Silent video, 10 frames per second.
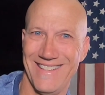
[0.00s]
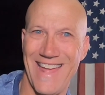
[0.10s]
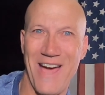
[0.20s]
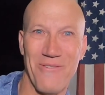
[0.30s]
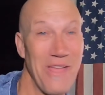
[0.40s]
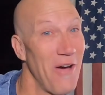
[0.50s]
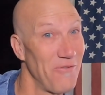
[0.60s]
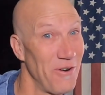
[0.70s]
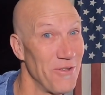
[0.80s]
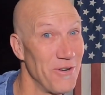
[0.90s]
Now, without
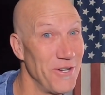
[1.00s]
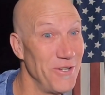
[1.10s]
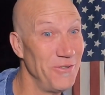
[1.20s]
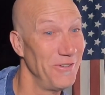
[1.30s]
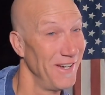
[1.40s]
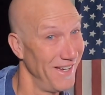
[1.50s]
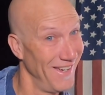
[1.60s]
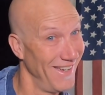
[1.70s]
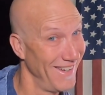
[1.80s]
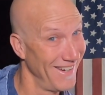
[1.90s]
further ado,
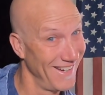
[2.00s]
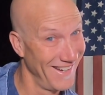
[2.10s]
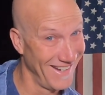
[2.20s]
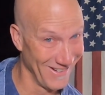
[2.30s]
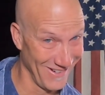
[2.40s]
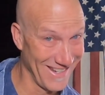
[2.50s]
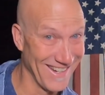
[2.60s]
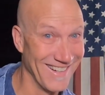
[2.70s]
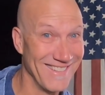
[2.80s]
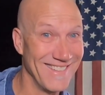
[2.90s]
here we
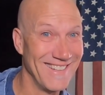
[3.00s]
go.